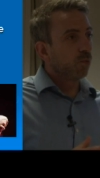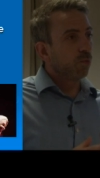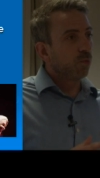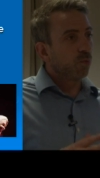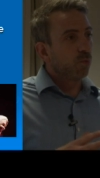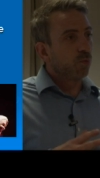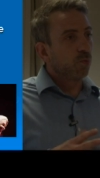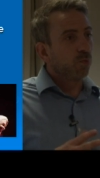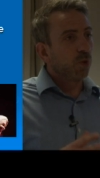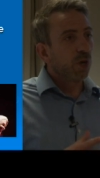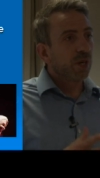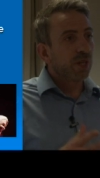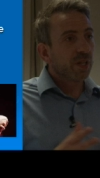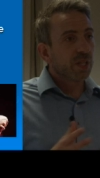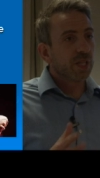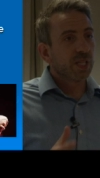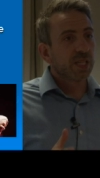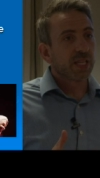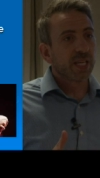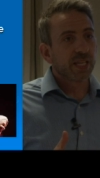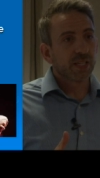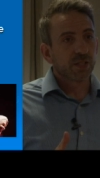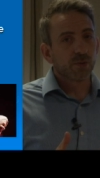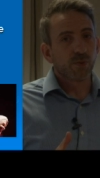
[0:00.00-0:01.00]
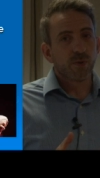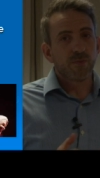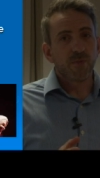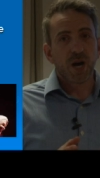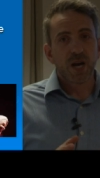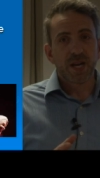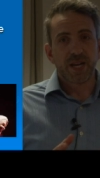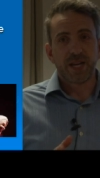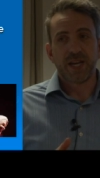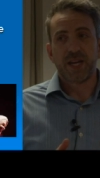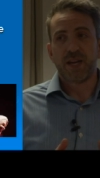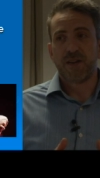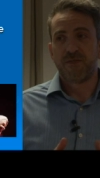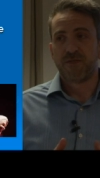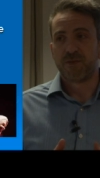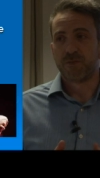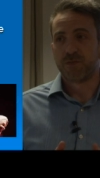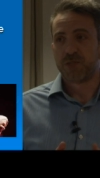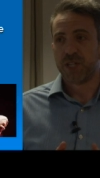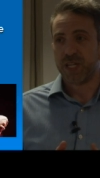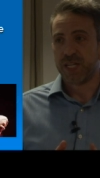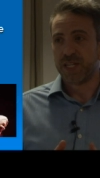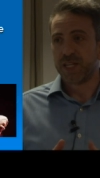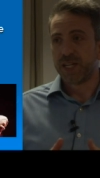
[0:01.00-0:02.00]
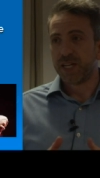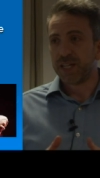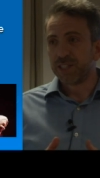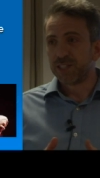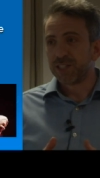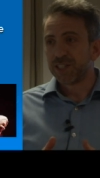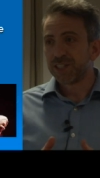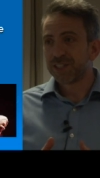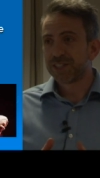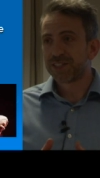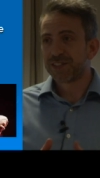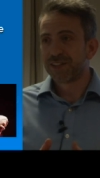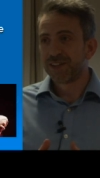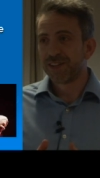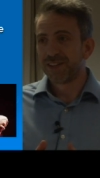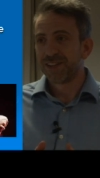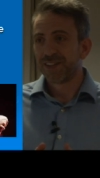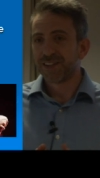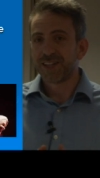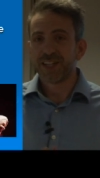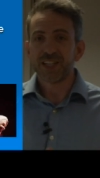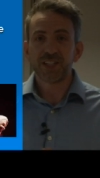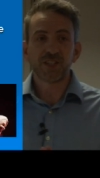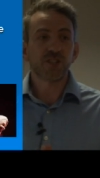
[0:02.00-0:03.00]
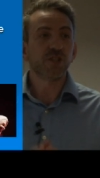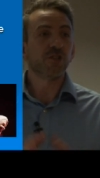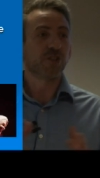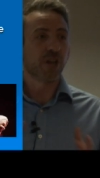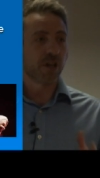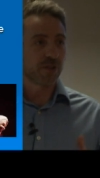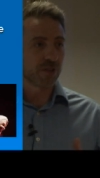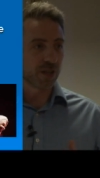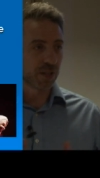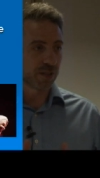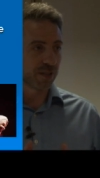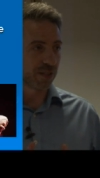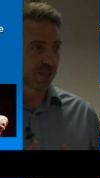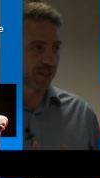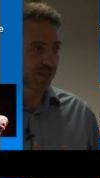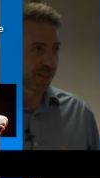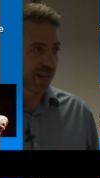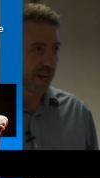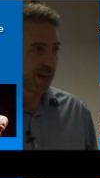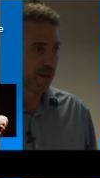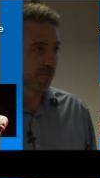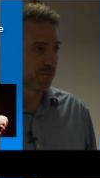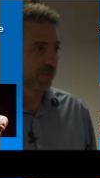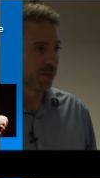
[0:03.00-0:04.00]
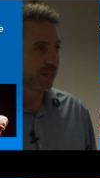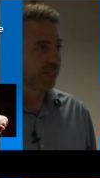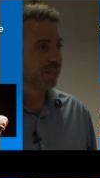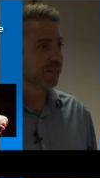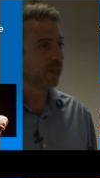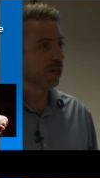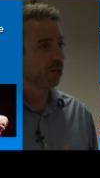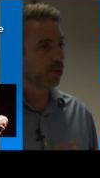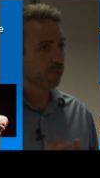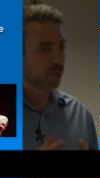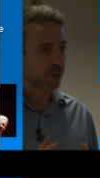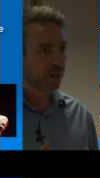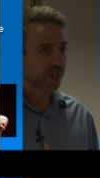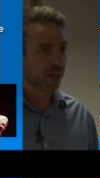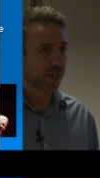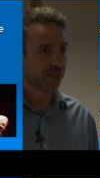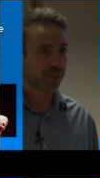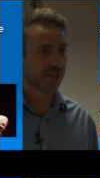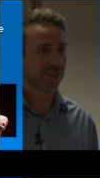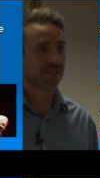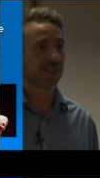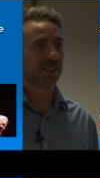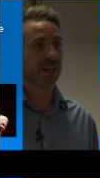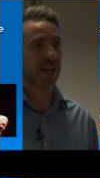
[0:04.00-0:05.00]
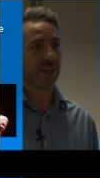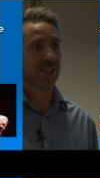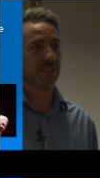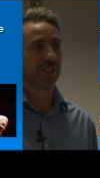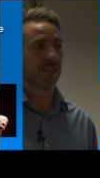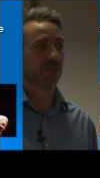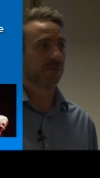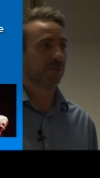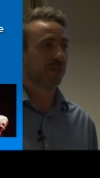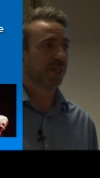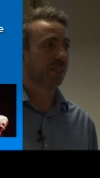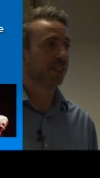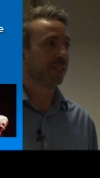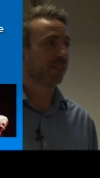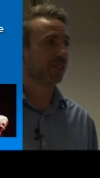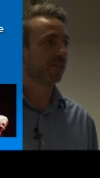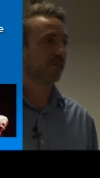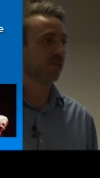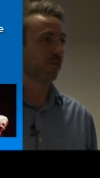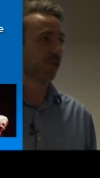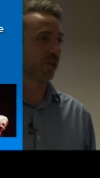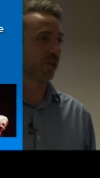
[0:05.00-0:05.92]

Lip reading: one of the things we might hear from teenagers is, you don't understand me, nobody understands me, this sort of